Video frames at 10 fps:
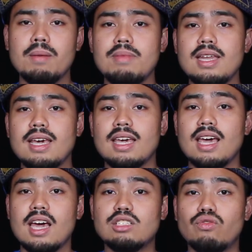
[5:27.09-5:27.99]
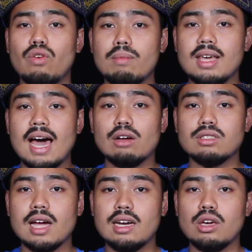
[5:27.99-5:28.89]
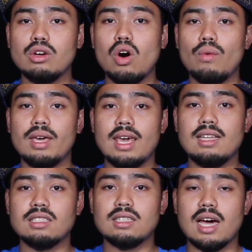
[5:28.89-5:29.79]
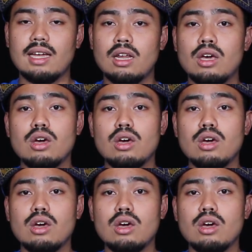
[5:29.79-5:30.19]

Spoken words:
meaning it's from the outside going inside.